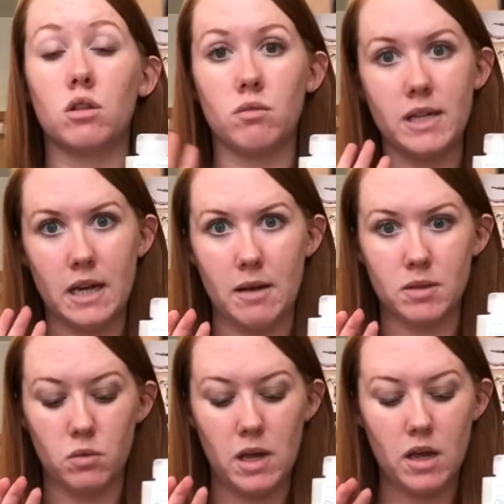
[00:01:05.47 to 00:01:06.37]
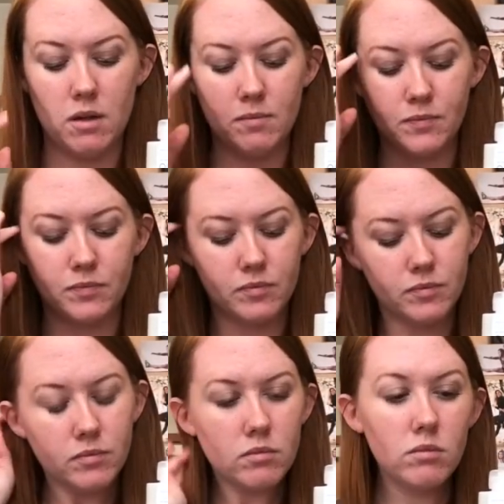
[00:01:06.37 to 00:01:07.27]
3 times a week.
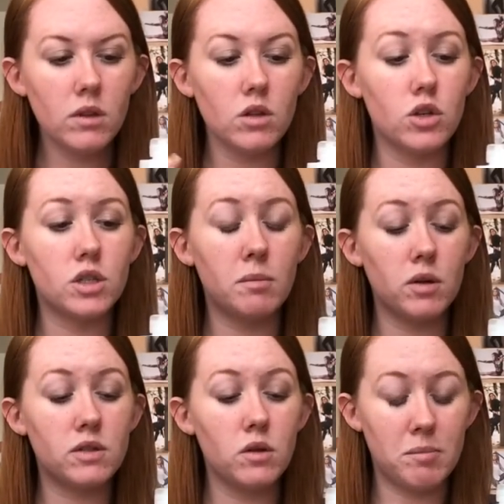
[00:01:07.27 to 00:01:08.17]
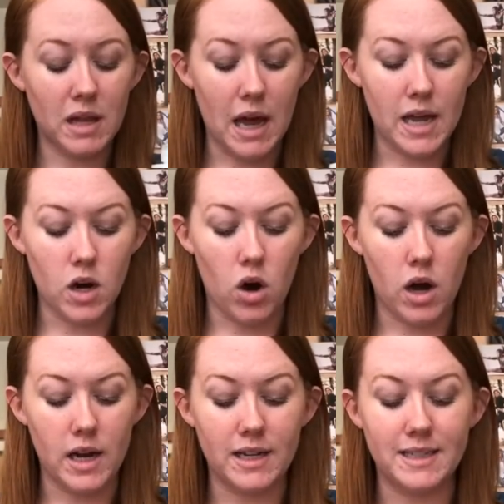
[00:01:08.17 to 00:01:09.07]
You're supposed to apply it
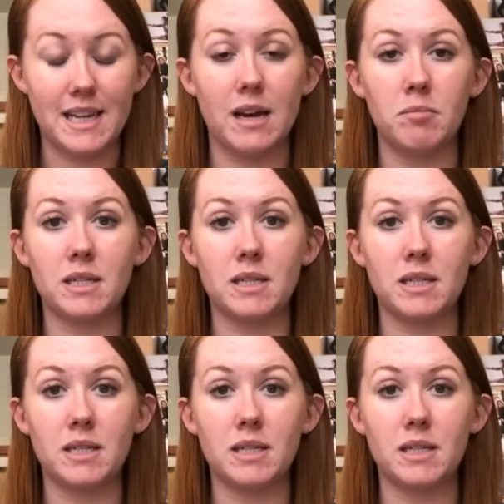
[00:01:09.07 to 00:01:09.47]
on damp,